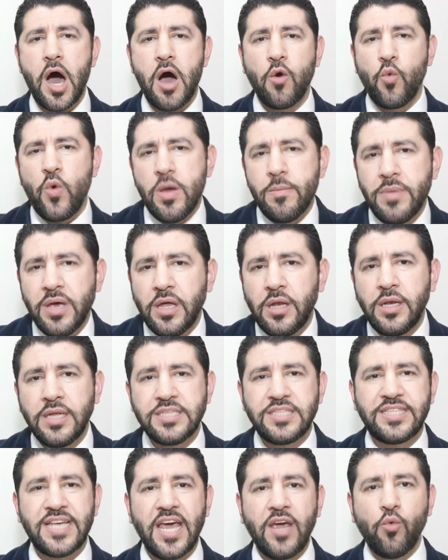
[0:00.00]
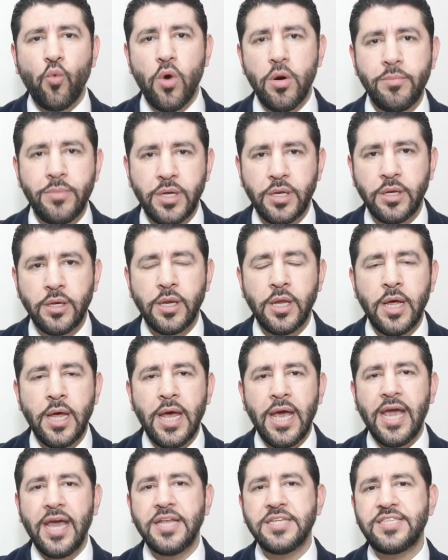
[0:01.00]
women, say woman.
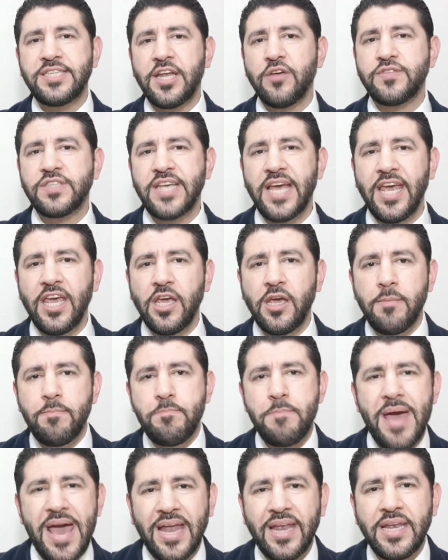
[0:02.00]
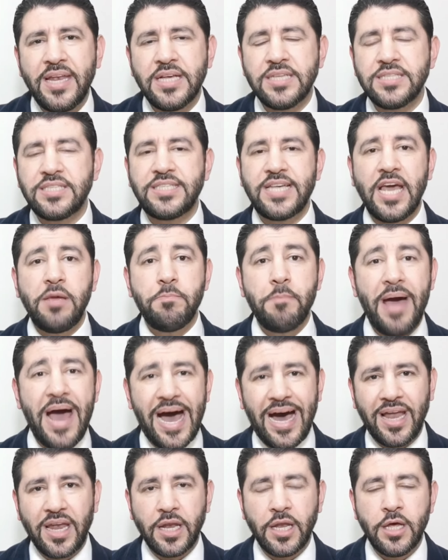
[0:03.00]
Instead of saying men, say
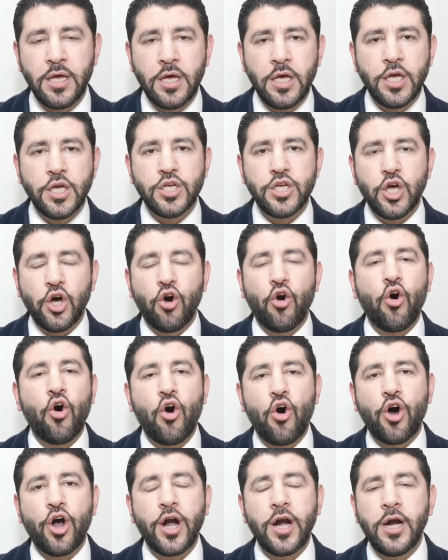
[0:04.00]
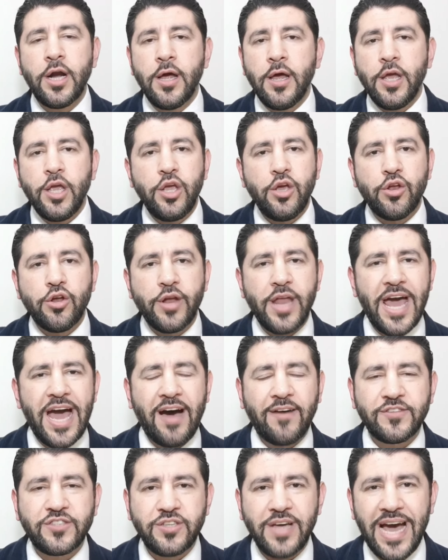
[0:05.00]
man. Or you don't
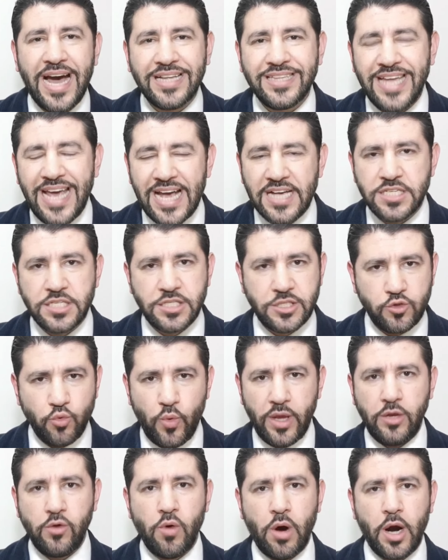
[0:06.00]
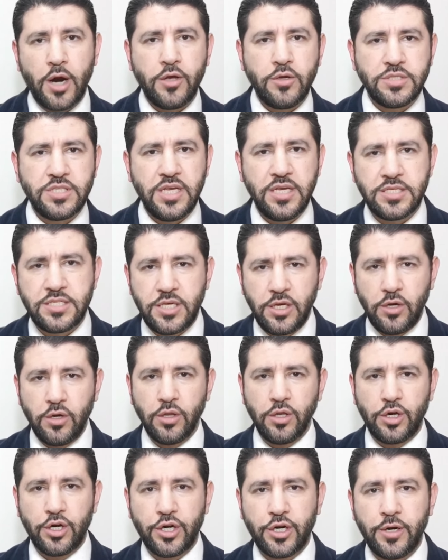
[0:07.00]
have to add s when you are using
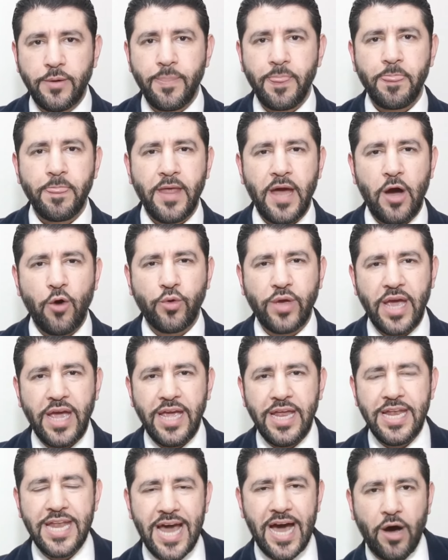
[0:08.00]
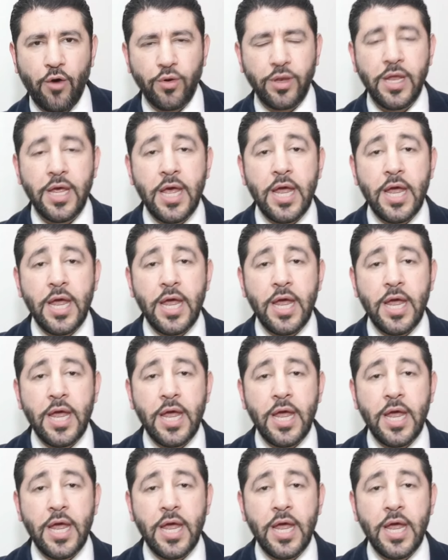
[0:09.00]
singular, okay, noun.